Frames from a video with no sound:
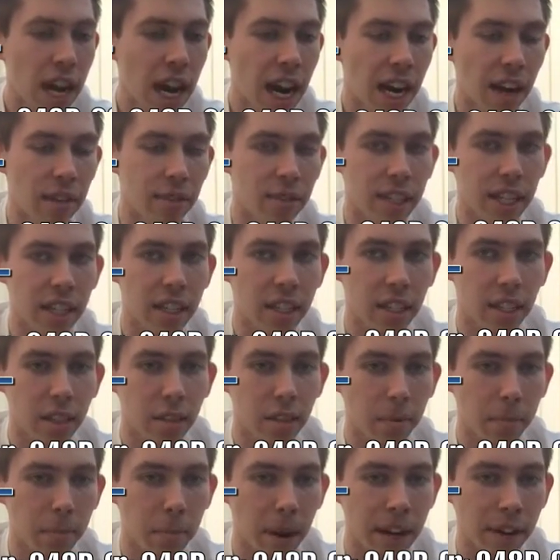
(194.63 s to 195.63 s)
and I've
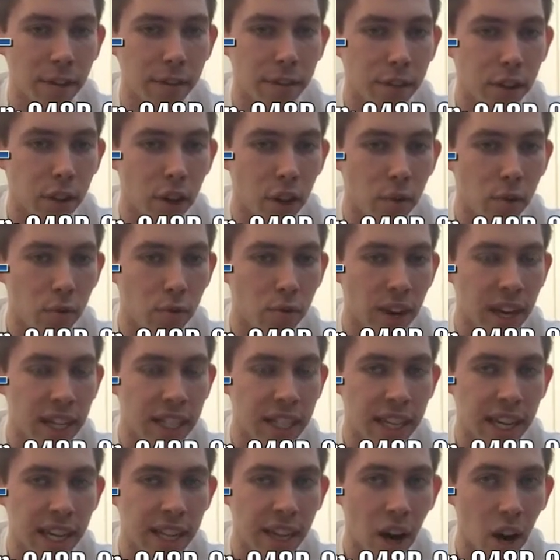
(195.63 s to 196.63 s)
since made a few
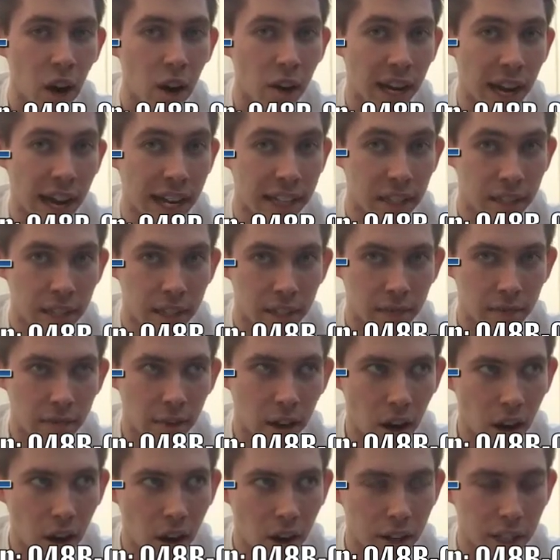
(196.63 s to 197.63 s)
recently that aren't as
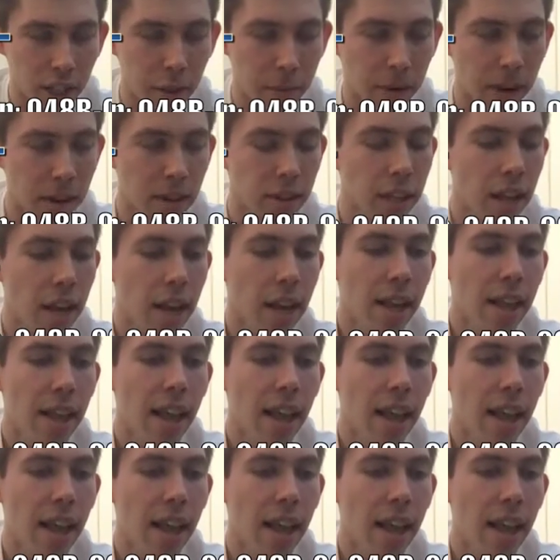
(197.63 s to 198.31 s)
hard, I suppose.